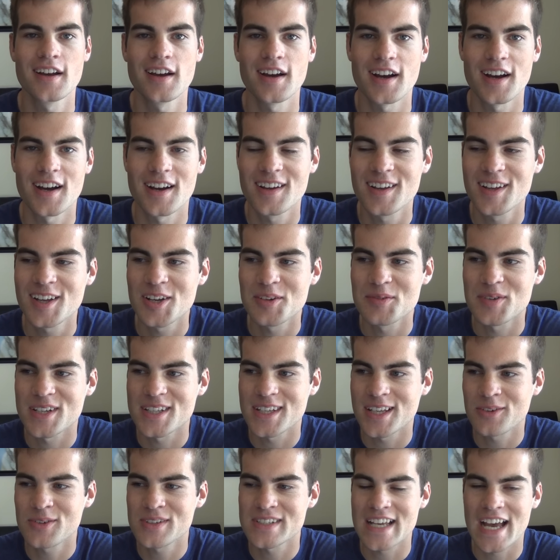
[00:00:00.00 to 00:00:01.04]
Uh, but
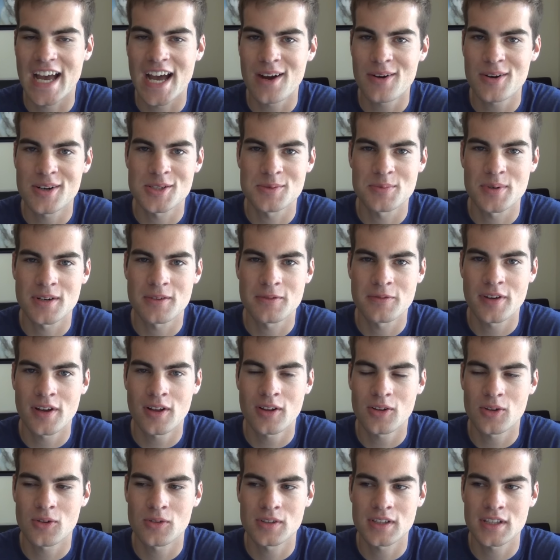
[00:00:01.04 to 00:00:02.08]
it was hours, but it
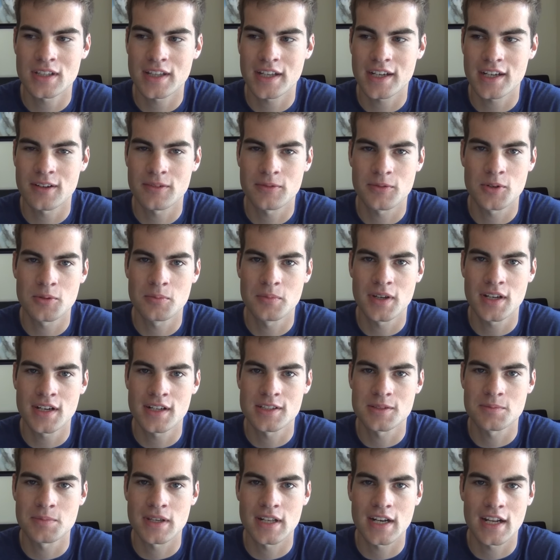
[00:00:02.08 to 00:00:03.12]
felt only like a few
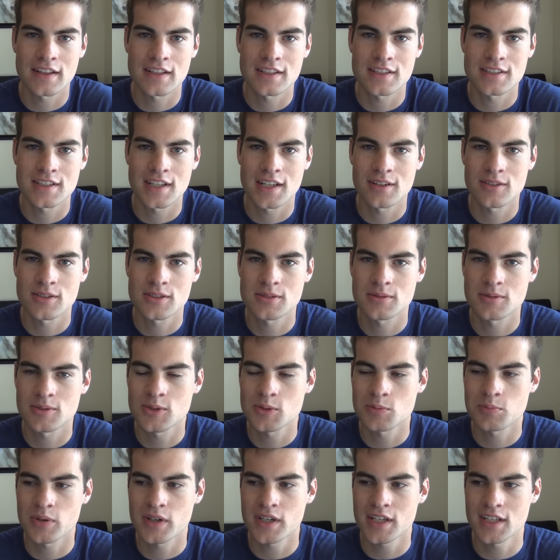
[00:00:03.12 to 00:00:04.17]
minutes being on the stand. It was, it
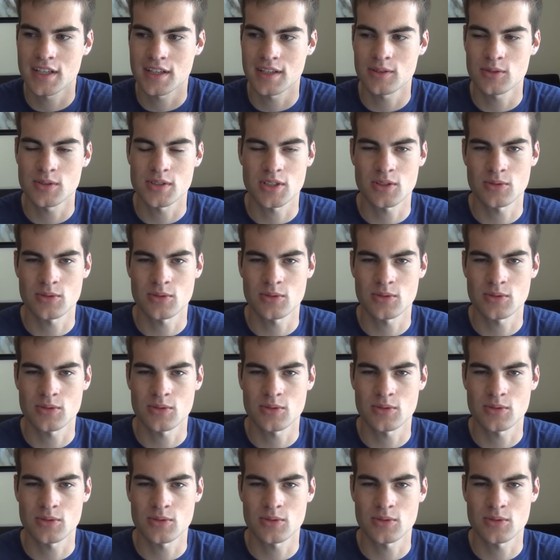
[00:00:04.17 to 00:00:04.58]
was pretty, it was